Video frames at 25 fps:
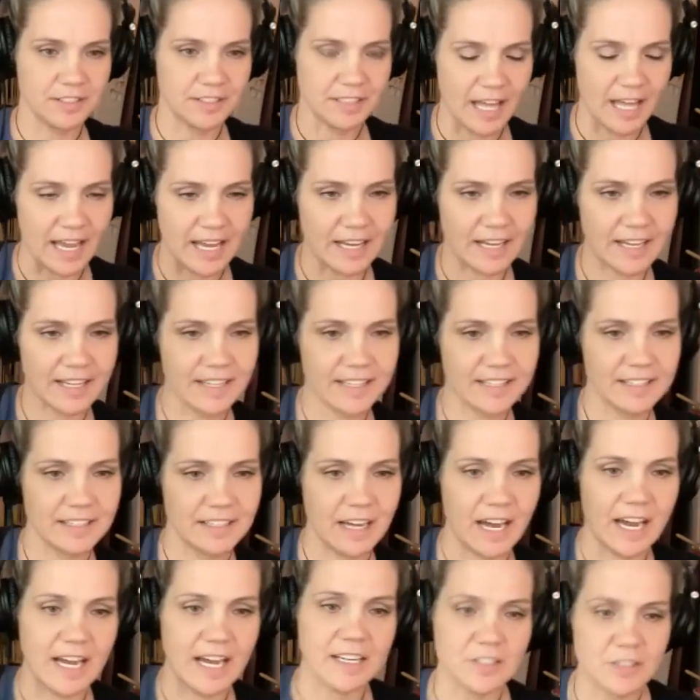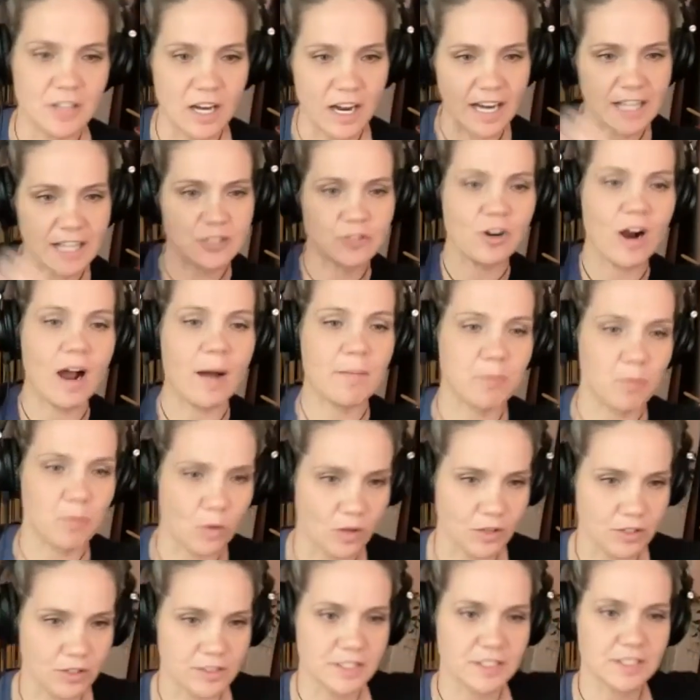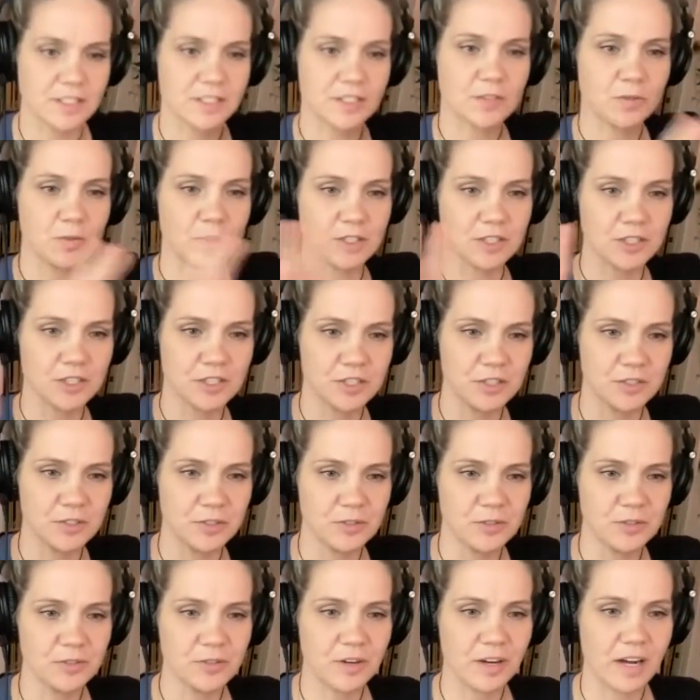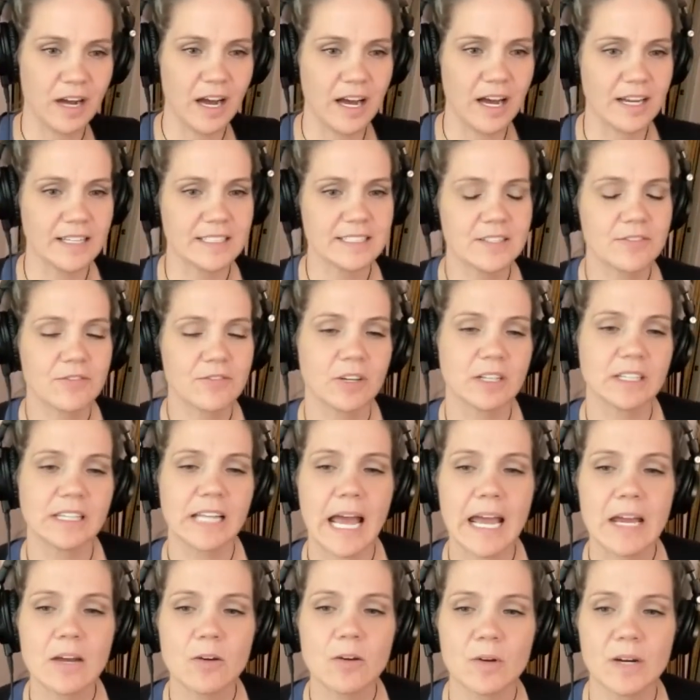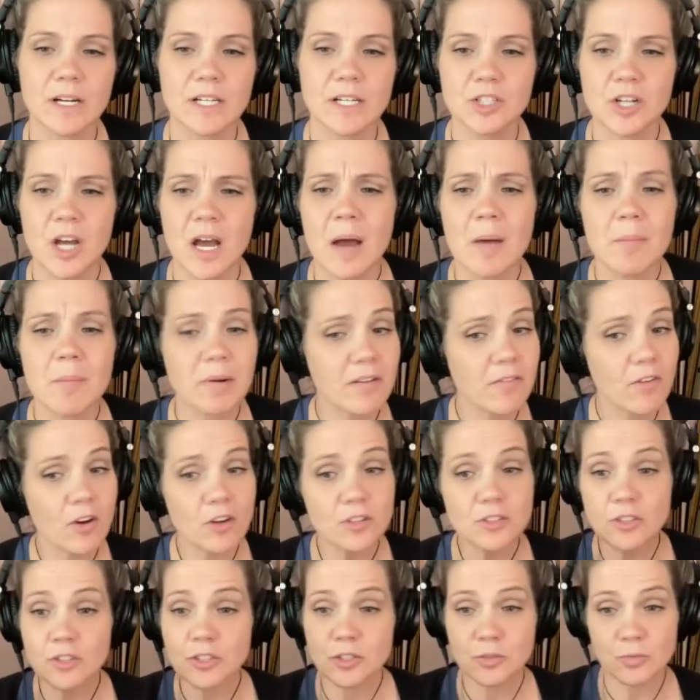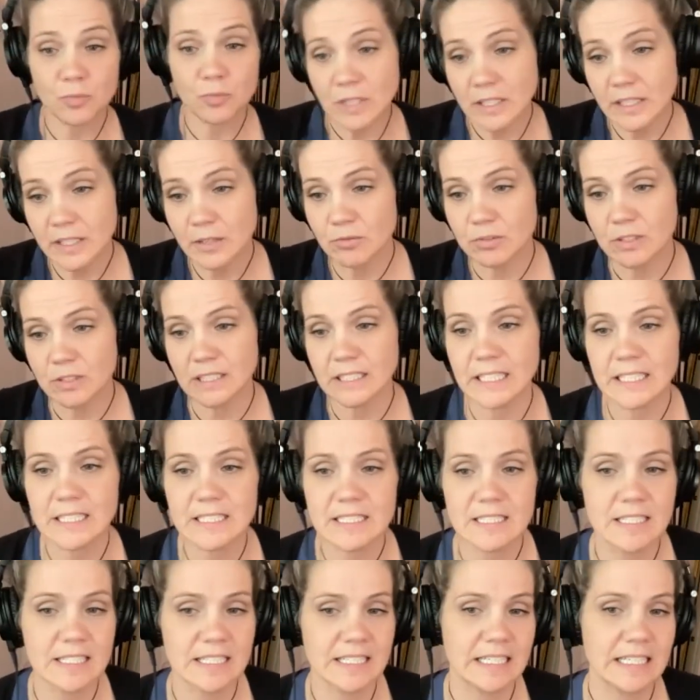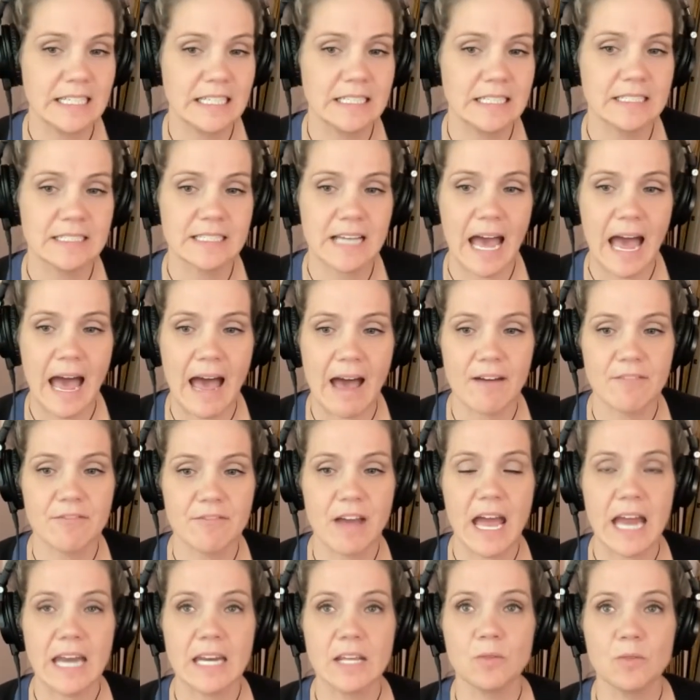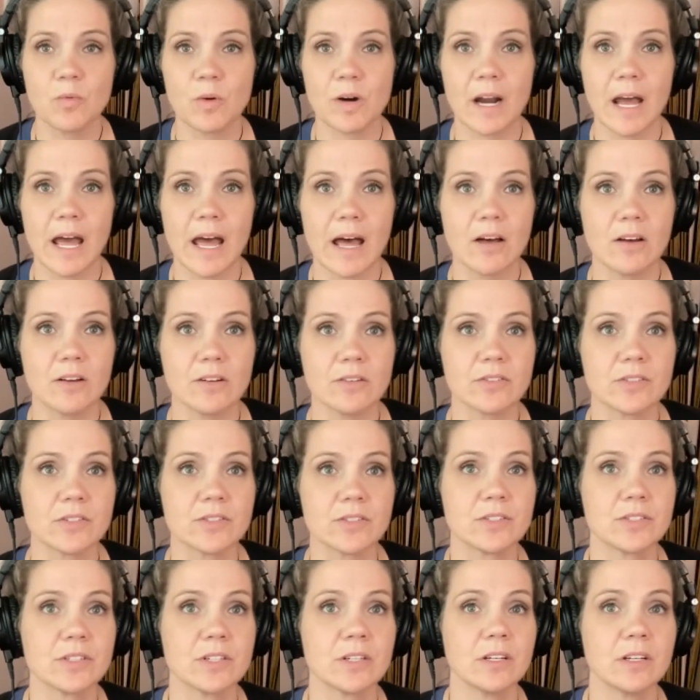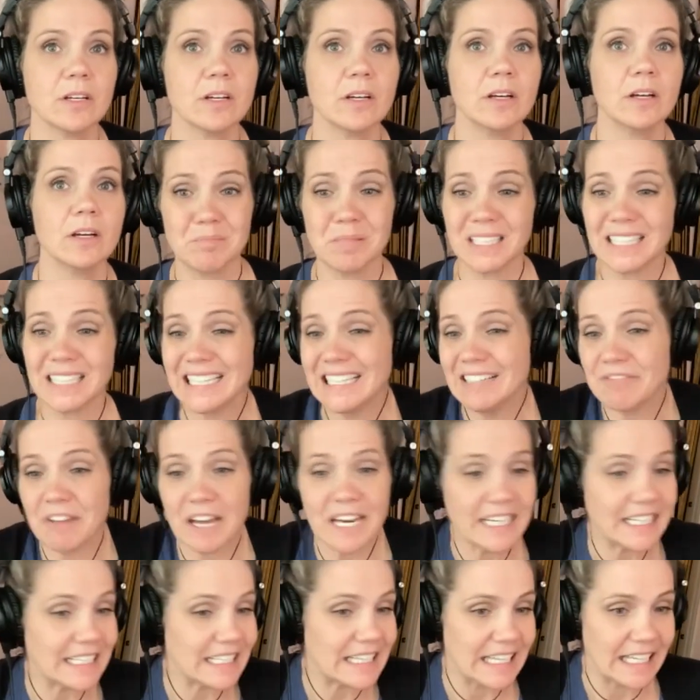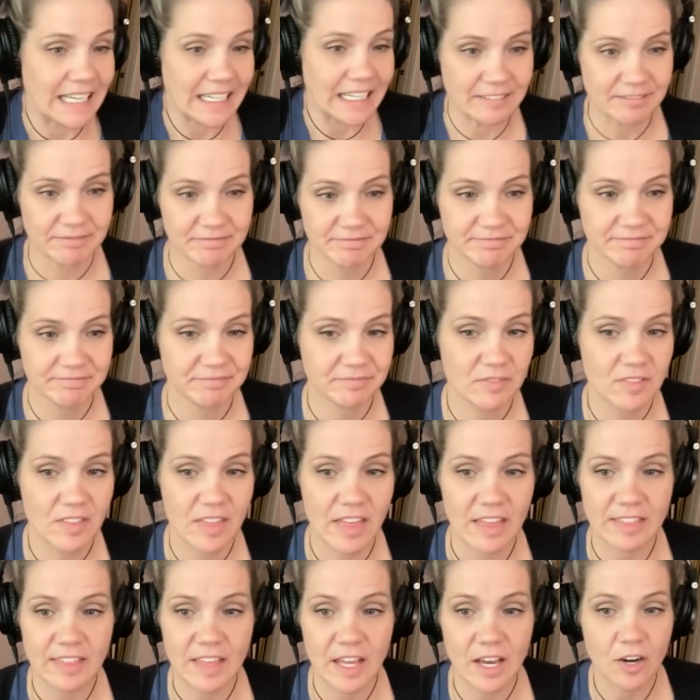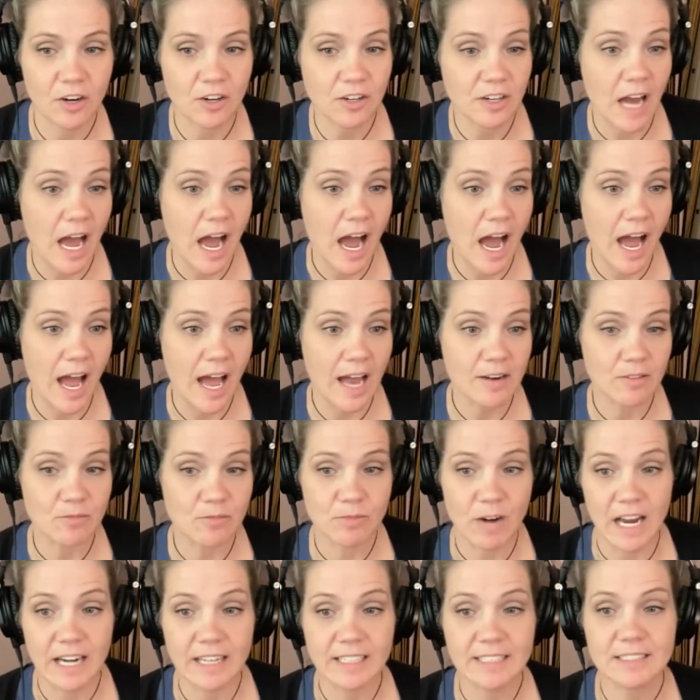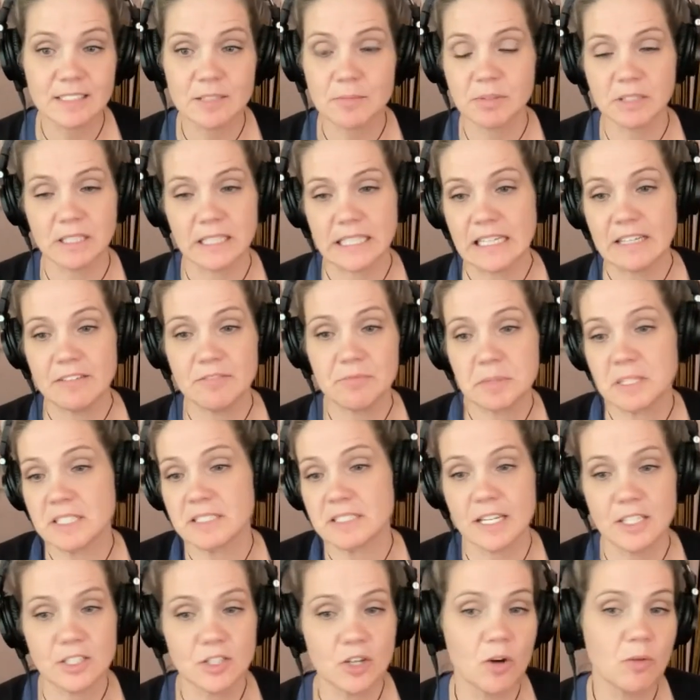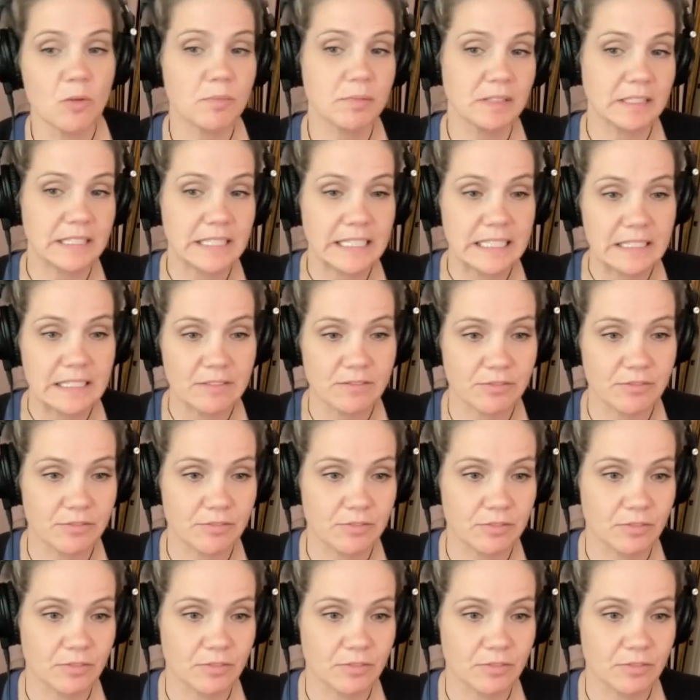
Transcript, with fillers: like I, I drop words and switch to a different language, but I've also just really released the need to have anyone else believe anything that they are not ready to believe because I don't believe